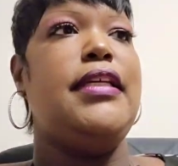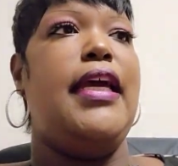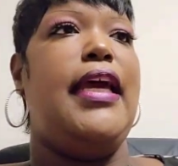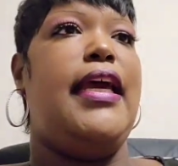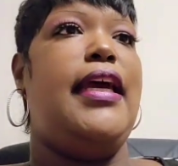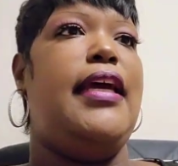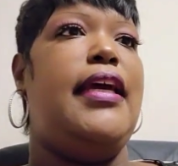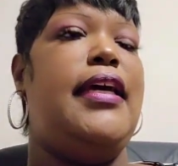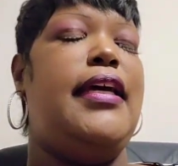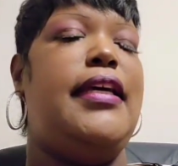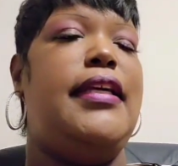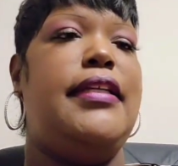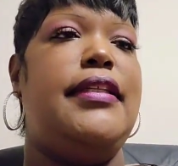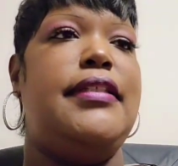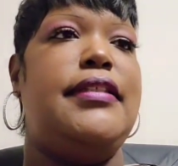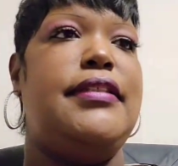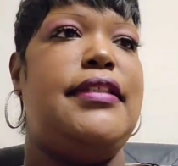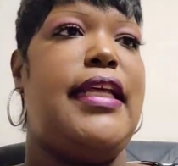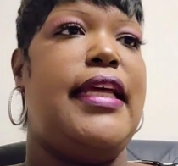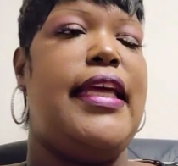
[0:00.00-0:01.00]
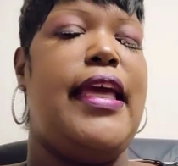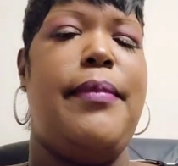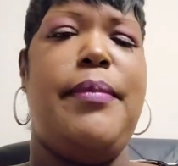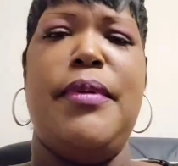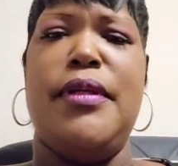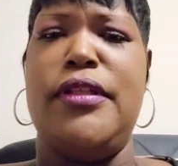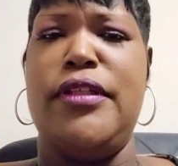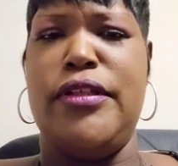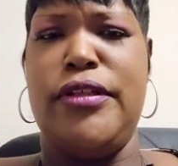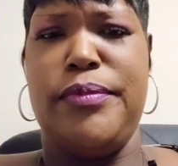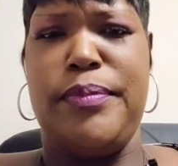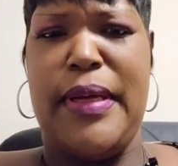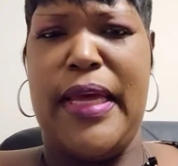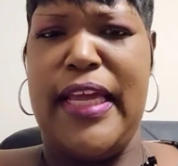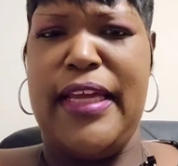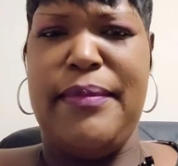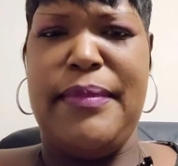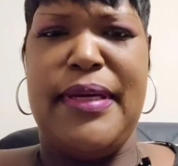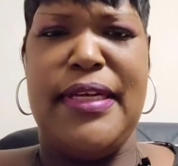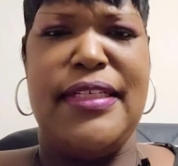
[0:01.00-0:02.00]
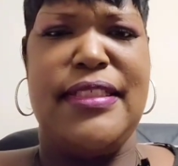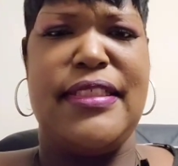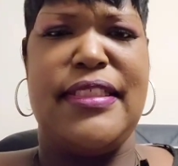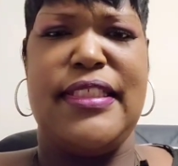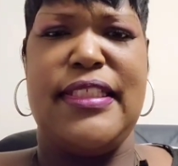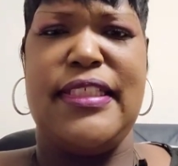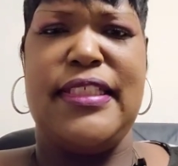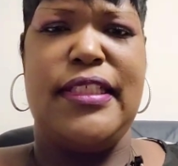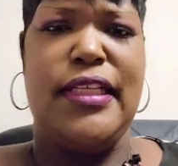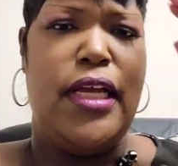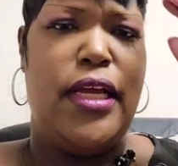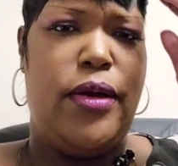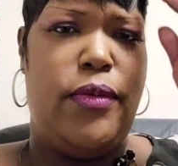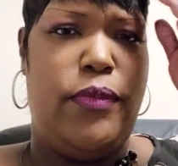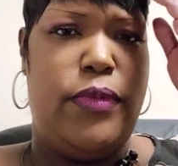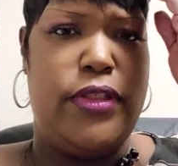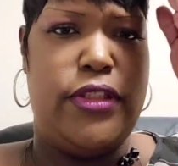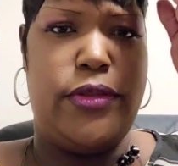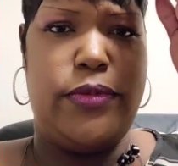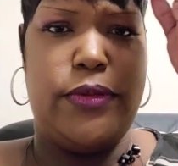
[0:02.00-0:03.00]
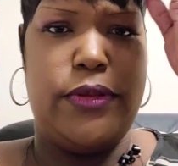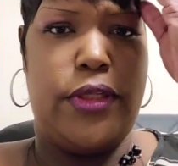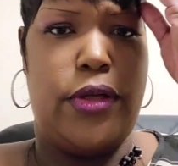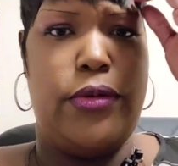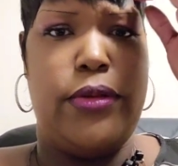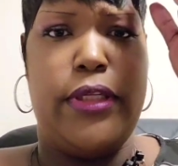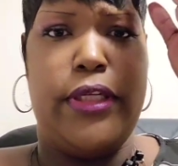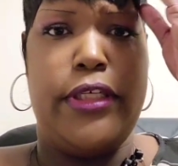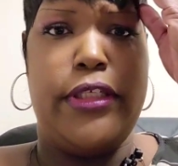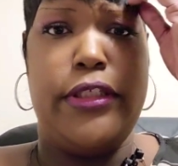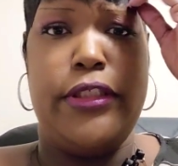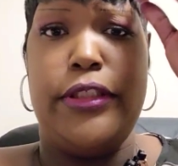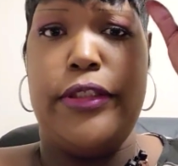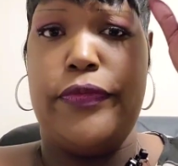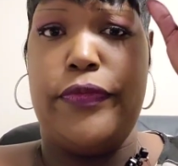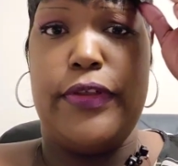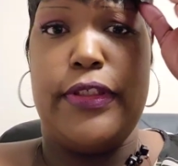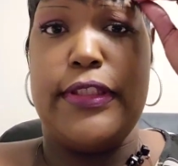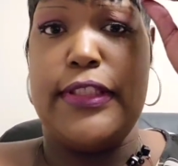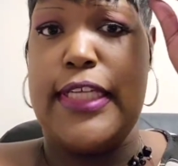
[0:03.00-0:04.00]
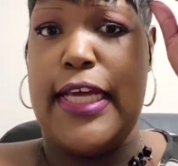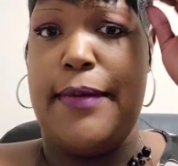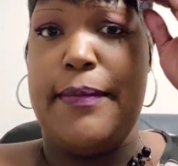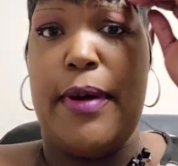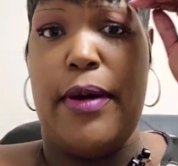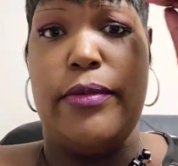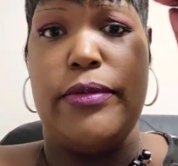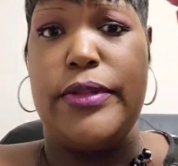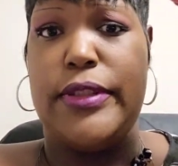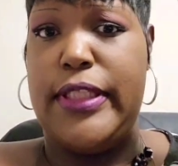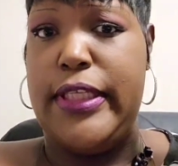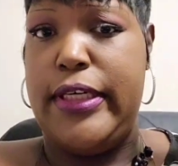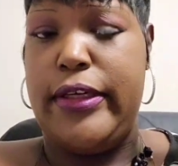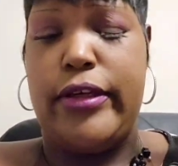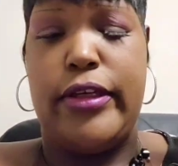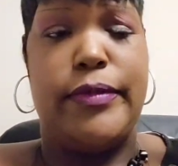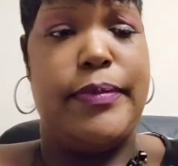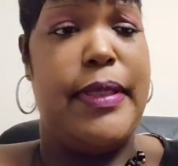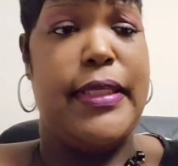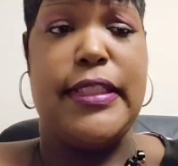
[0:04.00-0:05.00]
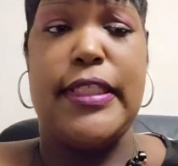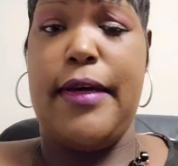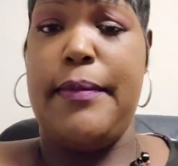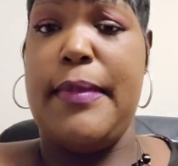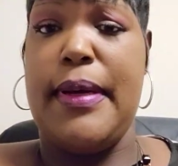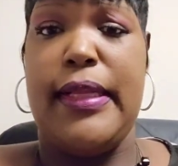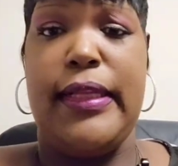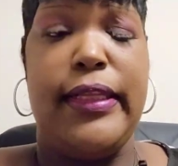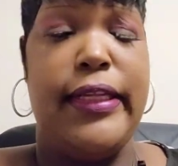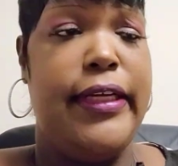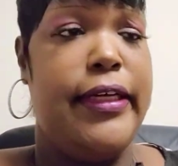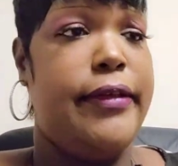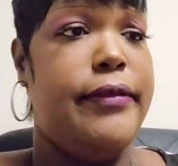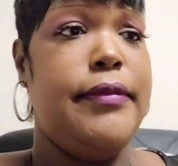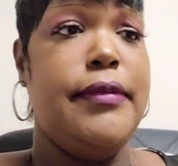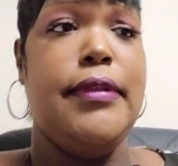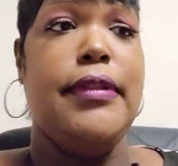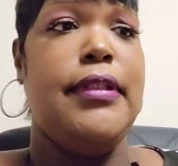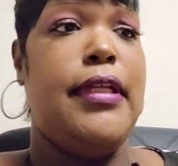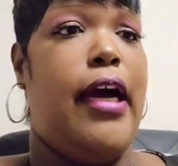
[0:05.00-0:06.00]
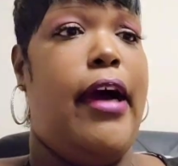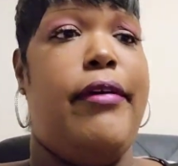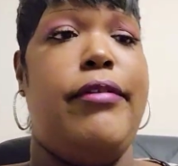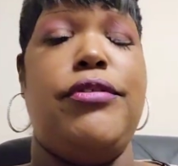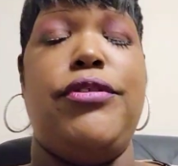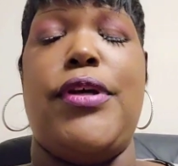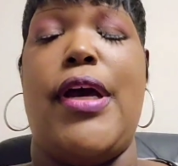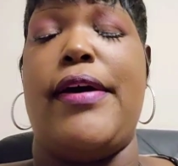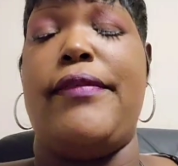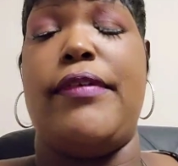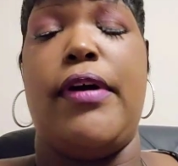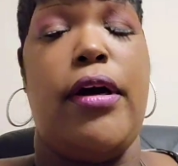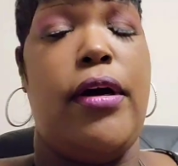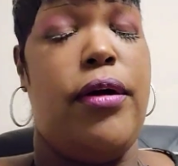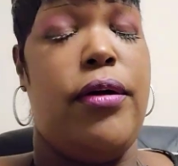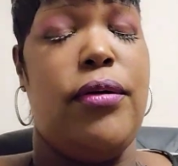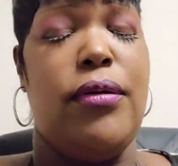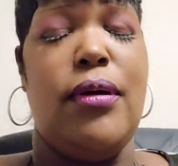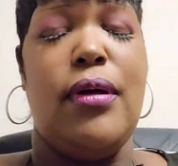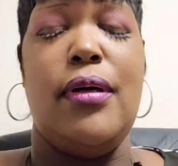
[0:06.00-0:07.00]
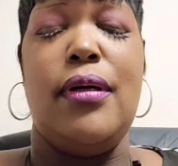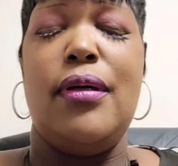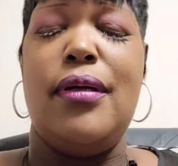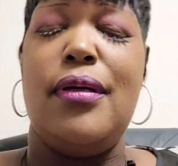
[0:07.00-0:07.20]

And they gave me a little pain medicine, which was only good for the time I was there. Because by the time I left, I was driving home.